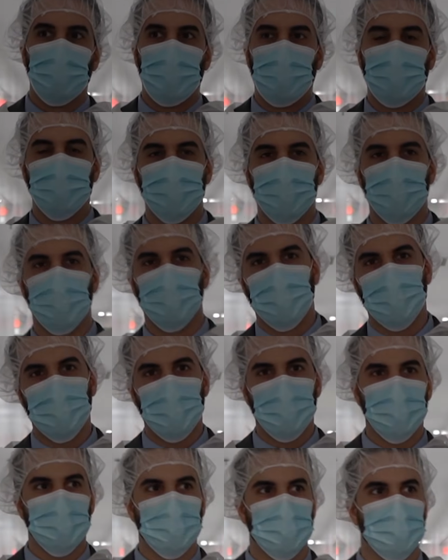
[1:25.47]
and joining
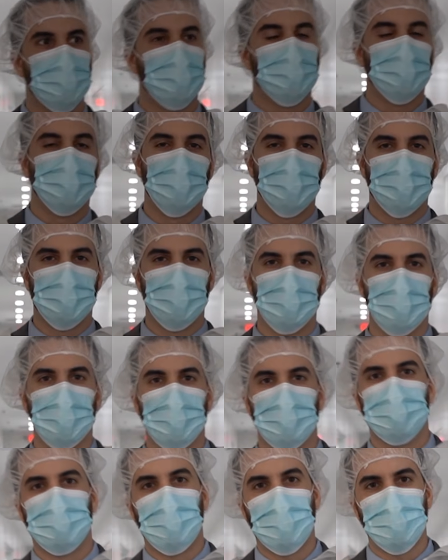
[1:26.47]
us with
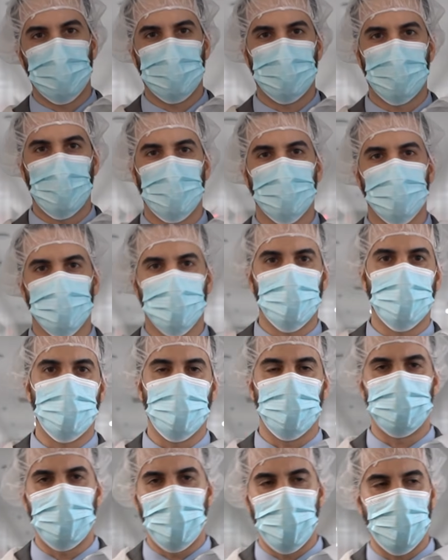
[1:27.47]
your manufacturing
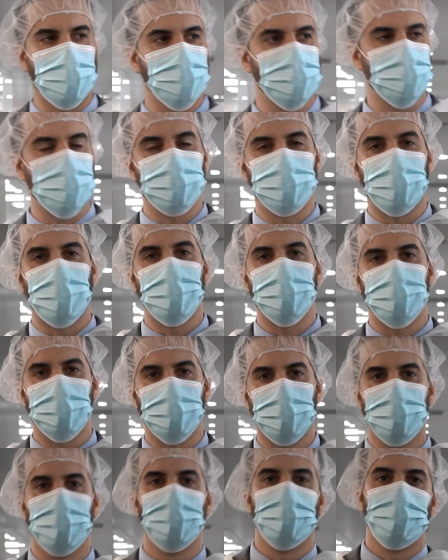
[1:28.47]
and packaging venture.